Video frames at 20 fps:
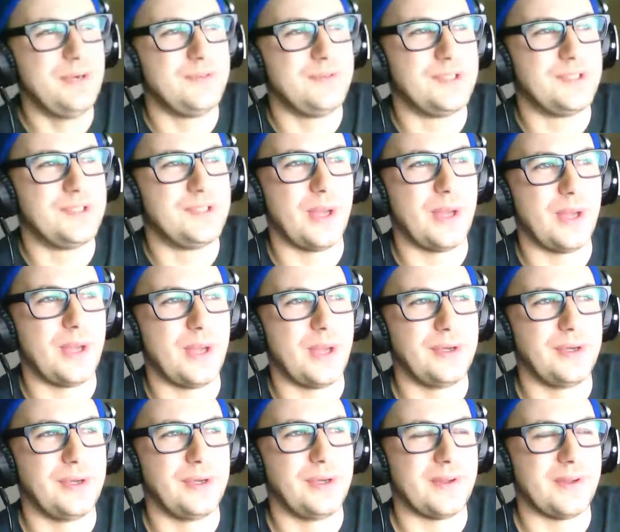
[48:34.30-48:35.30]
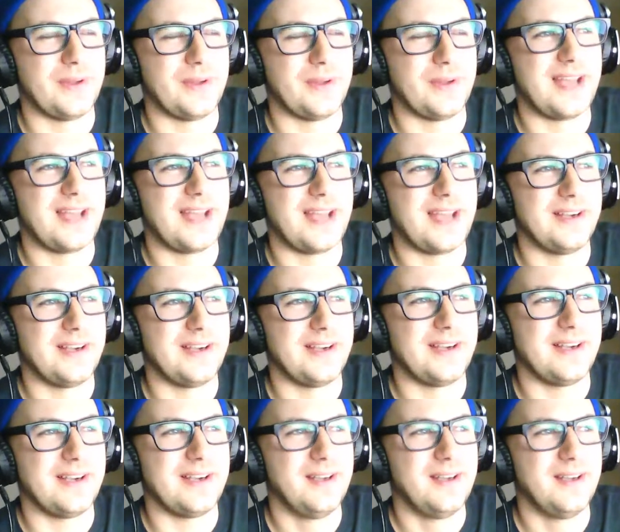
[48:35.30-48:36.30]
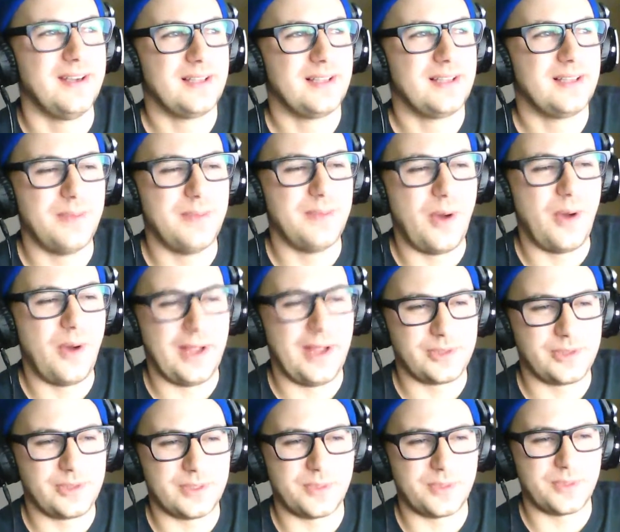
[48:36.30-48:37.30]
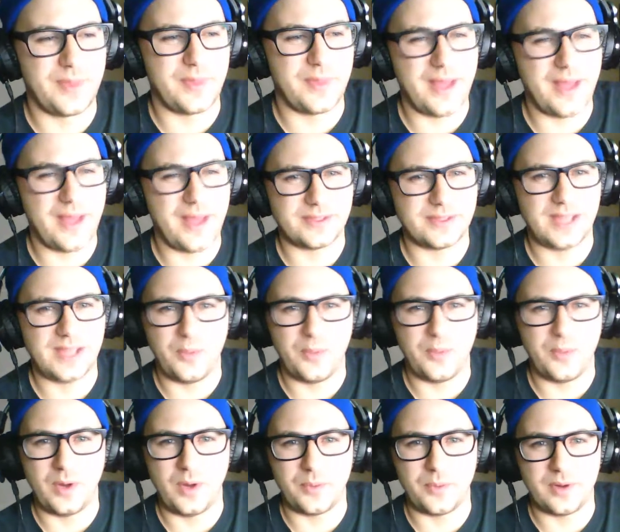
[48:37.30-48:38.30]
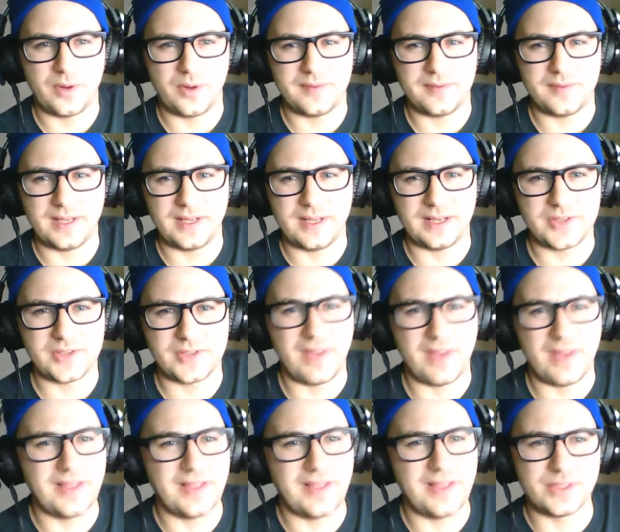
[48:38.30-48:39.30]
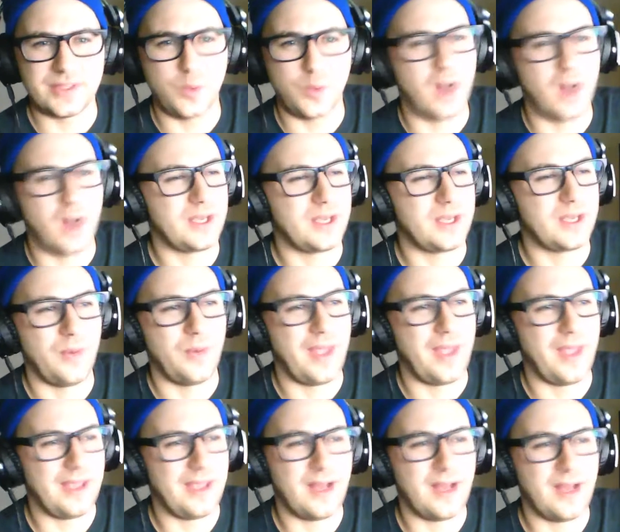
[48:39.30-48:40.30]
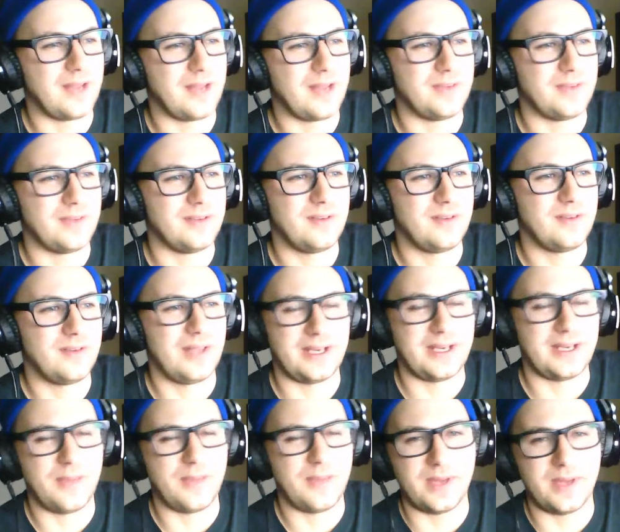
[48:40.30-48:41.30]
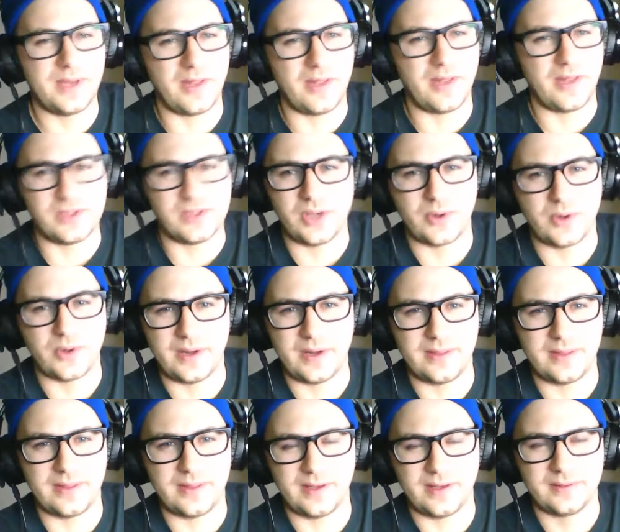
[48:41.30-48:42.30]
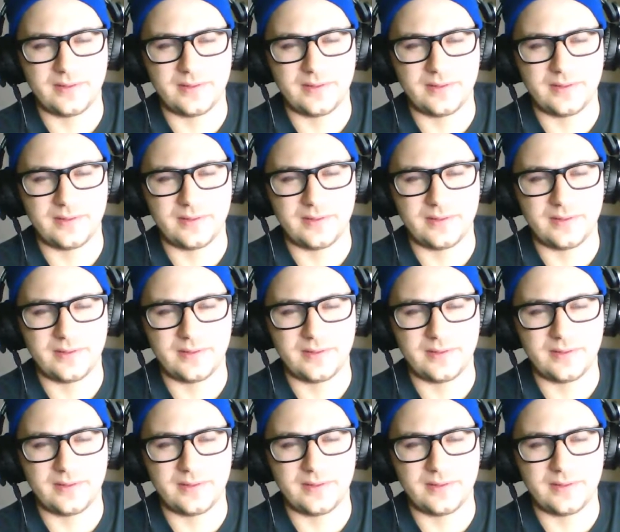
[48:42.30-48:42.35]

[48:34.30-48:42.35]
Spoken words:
to go through your entire limo entrance without saying one word of English and then just walking away and not even letting him in on the joke or anything.